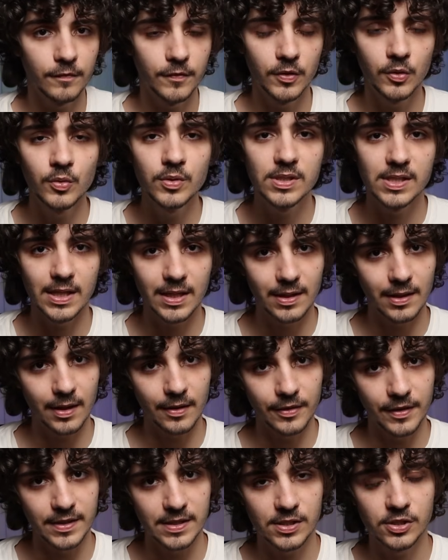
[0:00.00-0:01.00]
of using
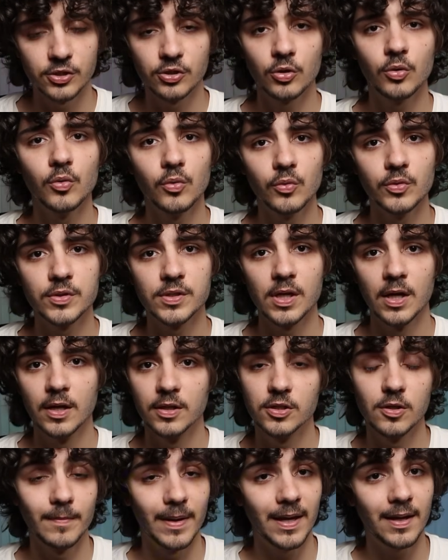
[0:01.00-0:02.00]
these tools
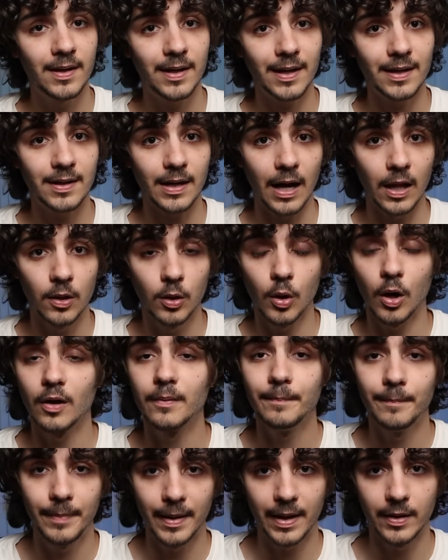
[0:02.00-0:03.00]
to make it a
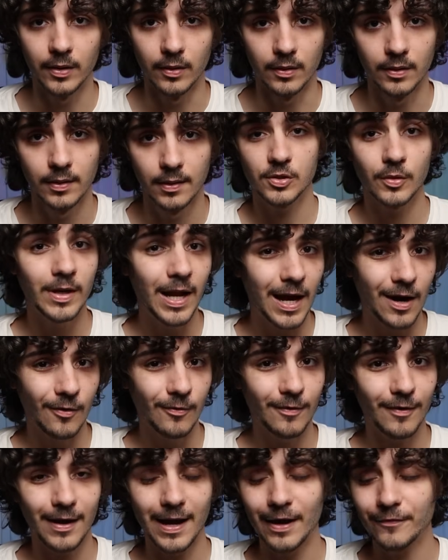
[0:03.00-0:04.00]
lot better. So
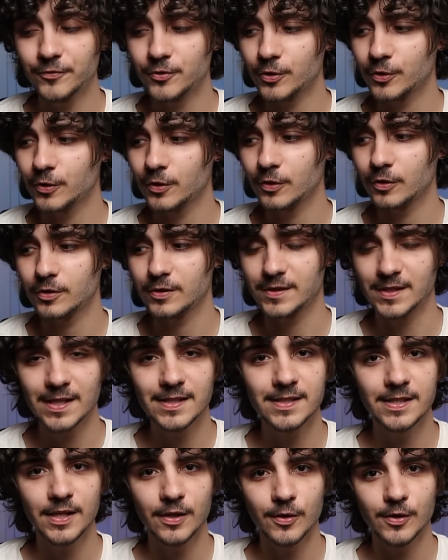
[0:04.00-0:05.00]
now, after
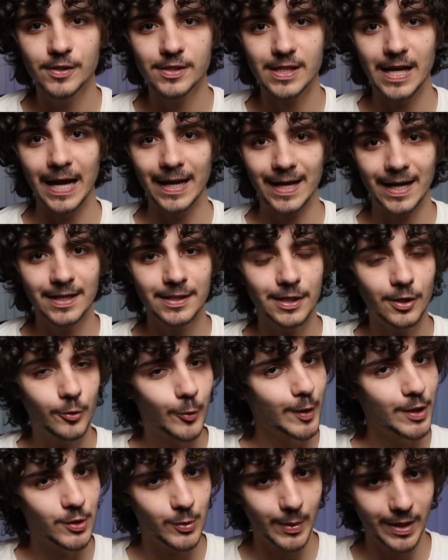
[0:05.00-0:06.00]
six years, I kind of
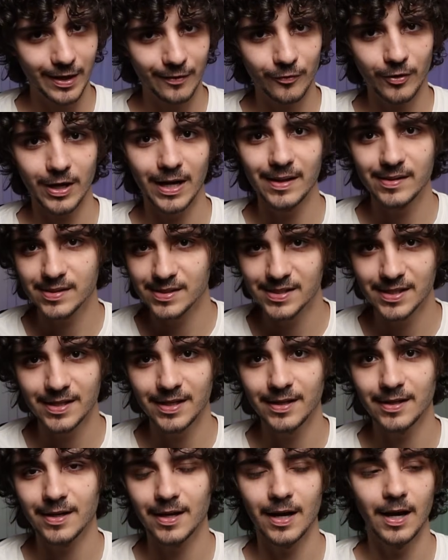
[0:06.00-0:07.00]
cringe whenever I
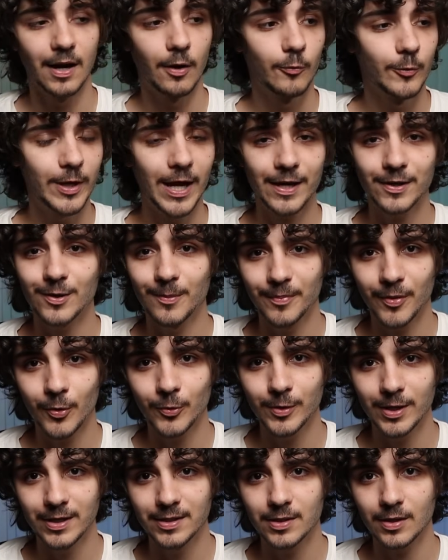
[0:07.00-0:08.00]
see a React
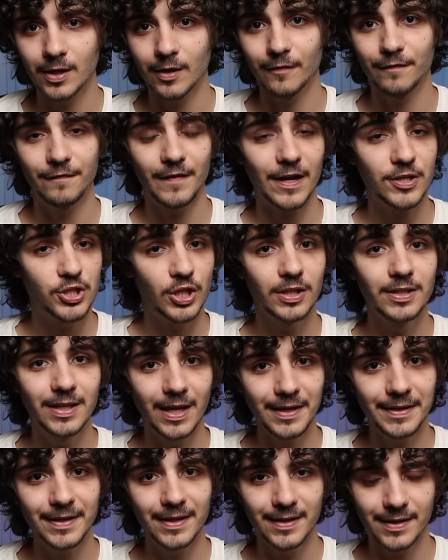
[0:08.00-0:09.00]
component fetching
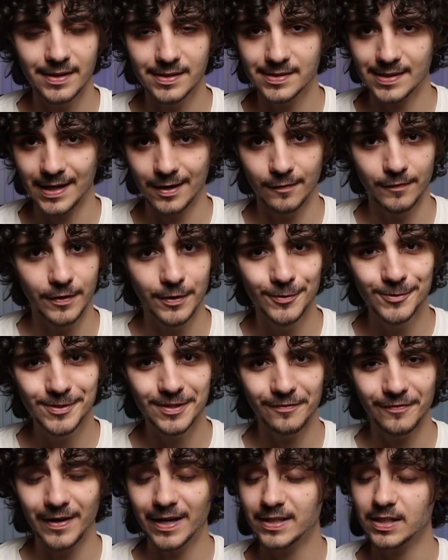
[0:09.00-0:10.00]
data inside of a use
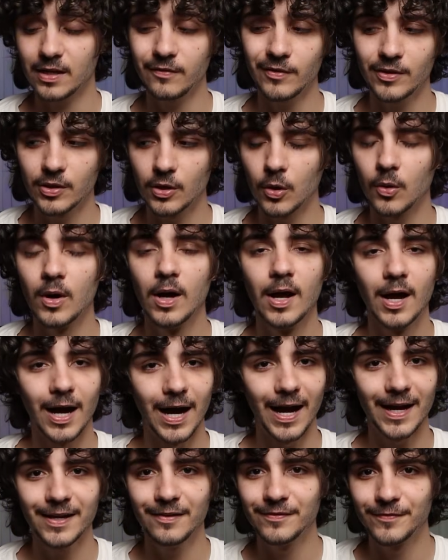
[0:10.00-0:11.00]
effect, even though
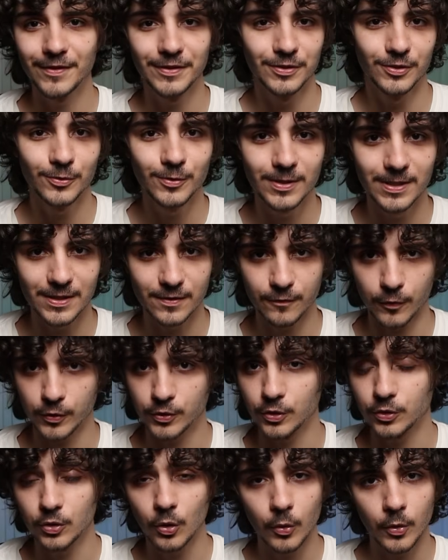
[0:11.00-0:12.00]
I even do this for
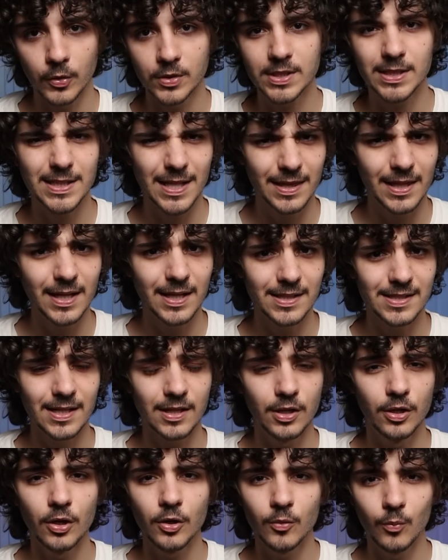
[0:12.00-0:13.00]
tutorials, because I think it's a
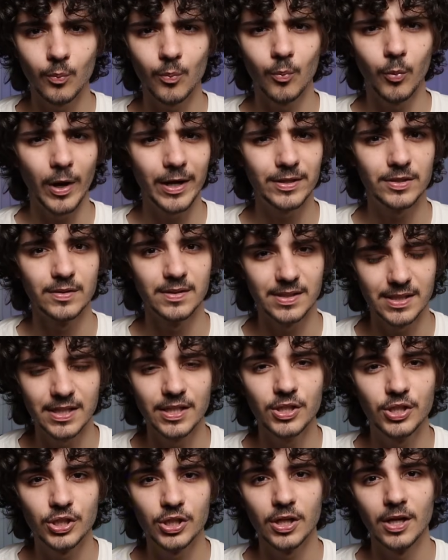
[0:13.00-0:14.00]
good way to
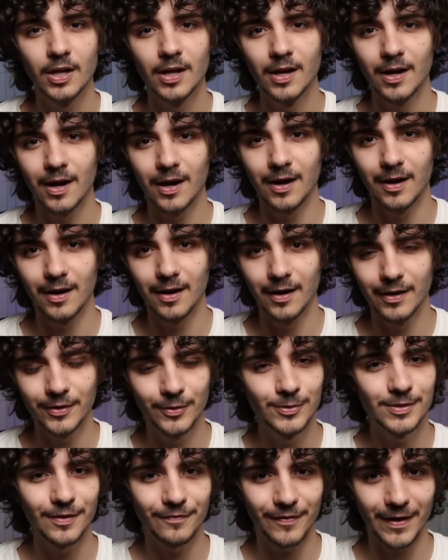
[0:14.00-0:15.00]
teach uh,
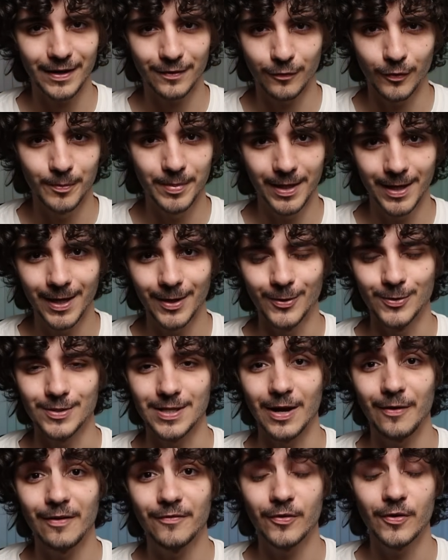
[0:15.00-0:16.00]
use effect for beginners.
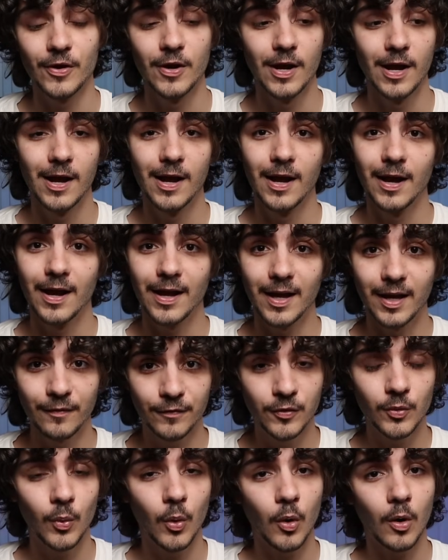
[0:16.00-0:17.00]
However,
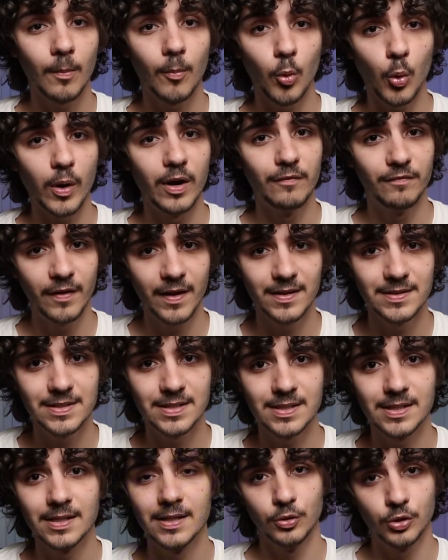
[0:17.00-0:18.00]
if you are more
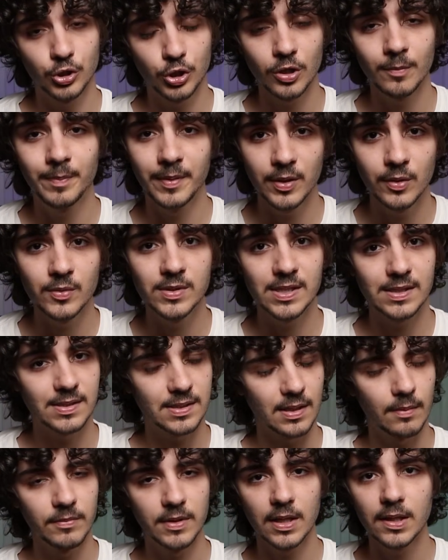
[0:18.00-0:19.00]
advanced, you should be using
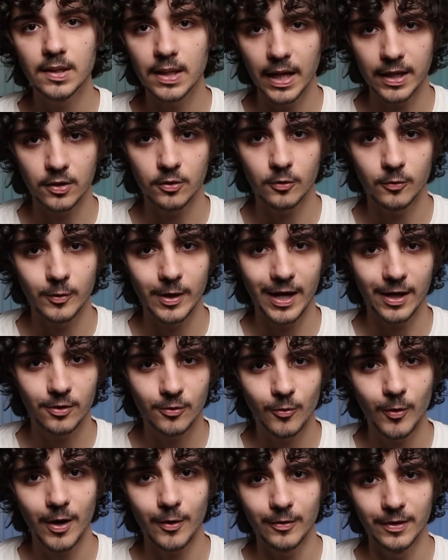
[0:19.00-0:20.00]
something like
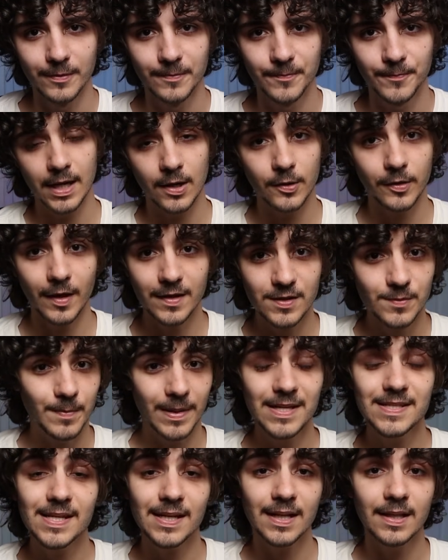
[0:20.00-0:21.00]
React Query. Now that's
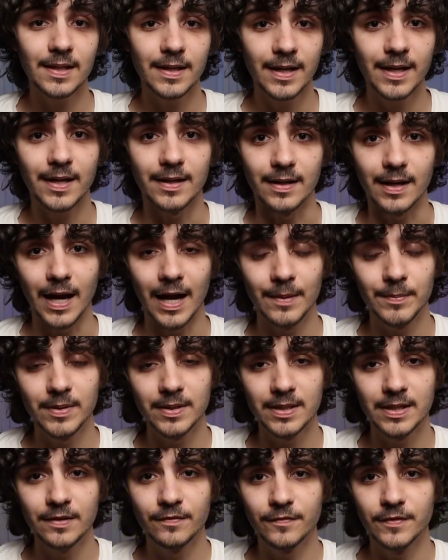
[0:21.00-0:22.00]
basically it. I
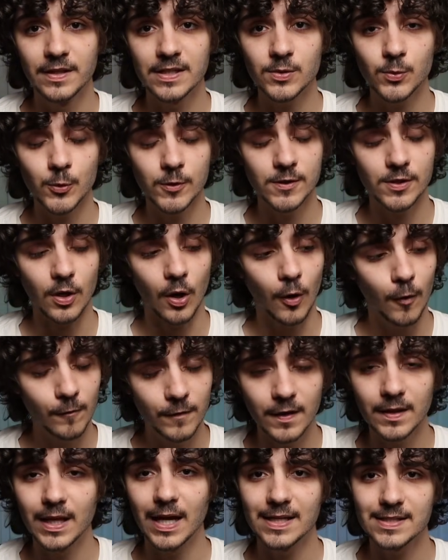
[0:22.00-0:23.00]
believe this was all
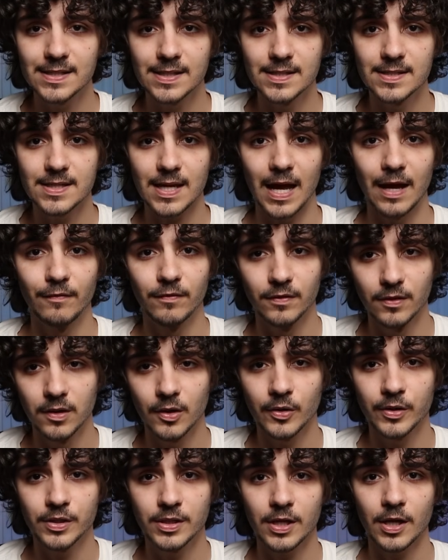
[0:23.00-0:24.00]
the lessons I've
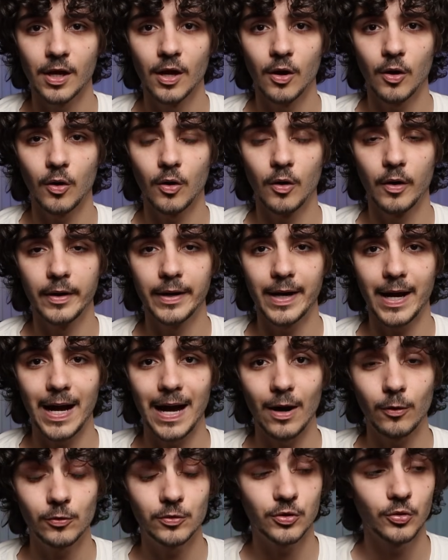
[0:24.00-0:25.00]
learned on
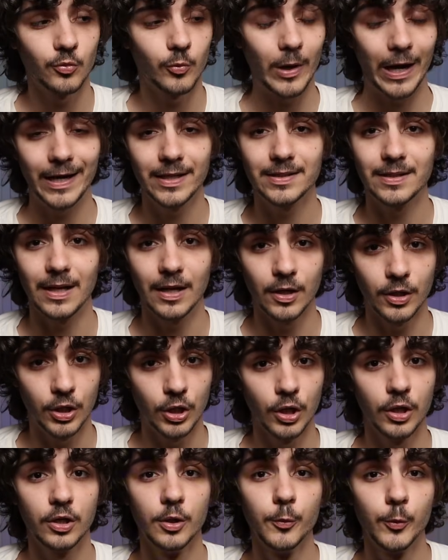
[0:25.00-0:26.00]
how to write
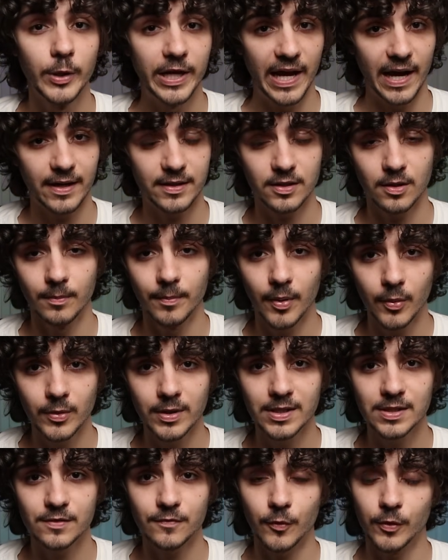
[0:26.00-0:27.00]
good React
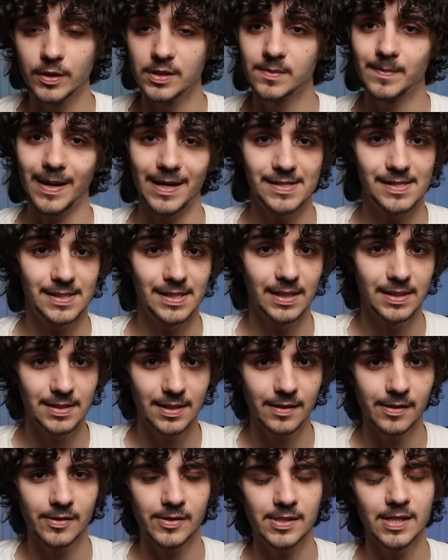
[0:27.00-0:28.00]
components for this past six
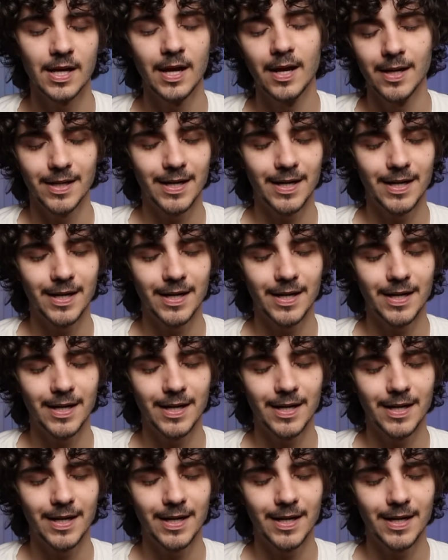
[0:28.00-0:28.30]
years.